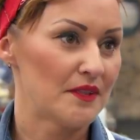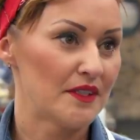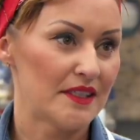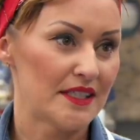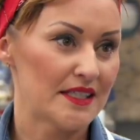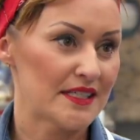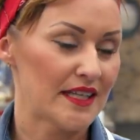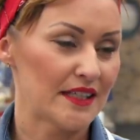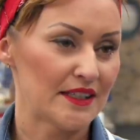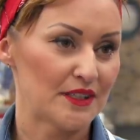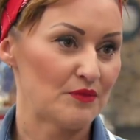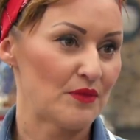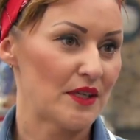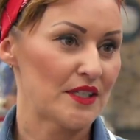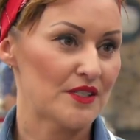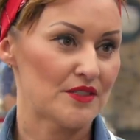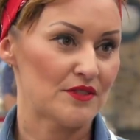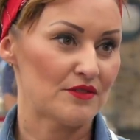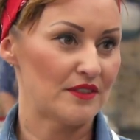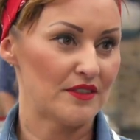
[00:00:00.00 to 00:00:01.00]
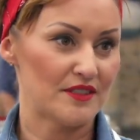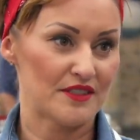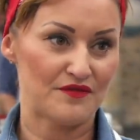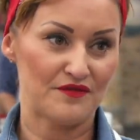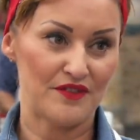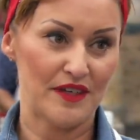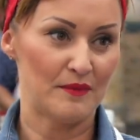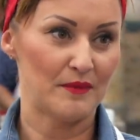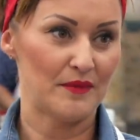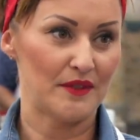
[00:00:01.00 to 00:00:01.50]
an Italian restaurant as a
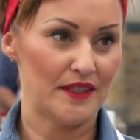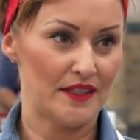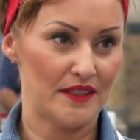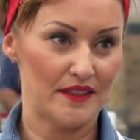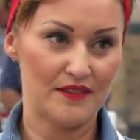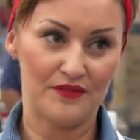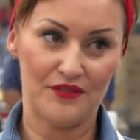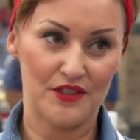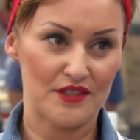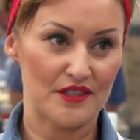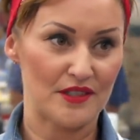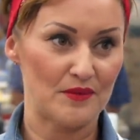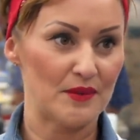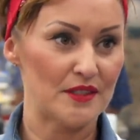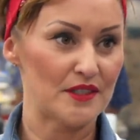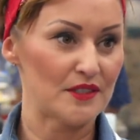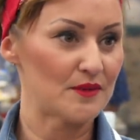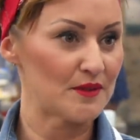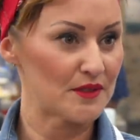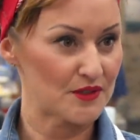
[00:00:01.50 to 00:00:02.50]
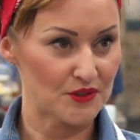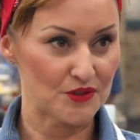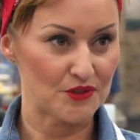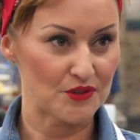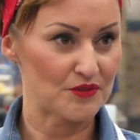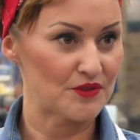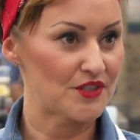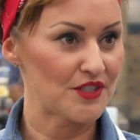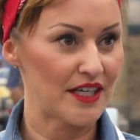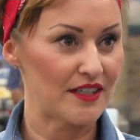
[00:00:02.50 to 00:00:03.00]
family, the first thing we do is order a
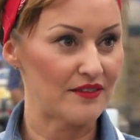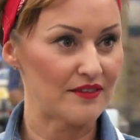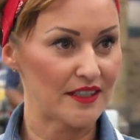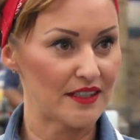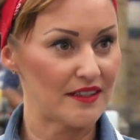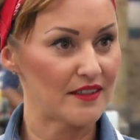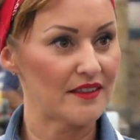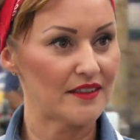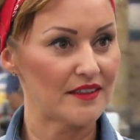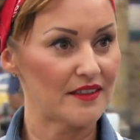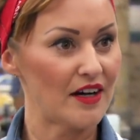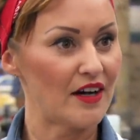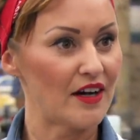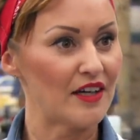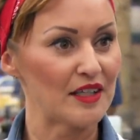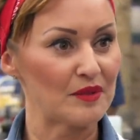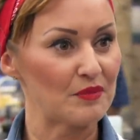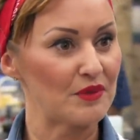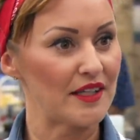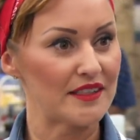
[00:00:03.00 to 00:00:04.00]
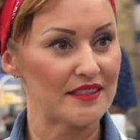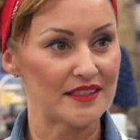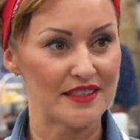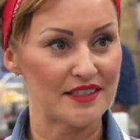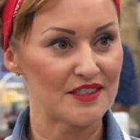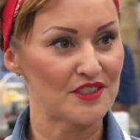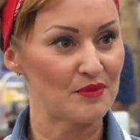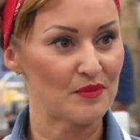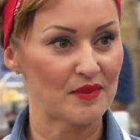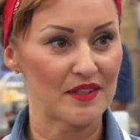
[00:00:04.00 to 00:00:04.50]
sharing garlic bread, and it's
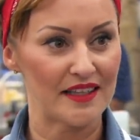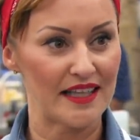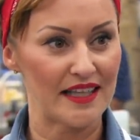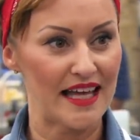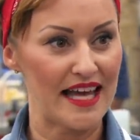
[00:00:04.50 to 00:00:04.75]
something that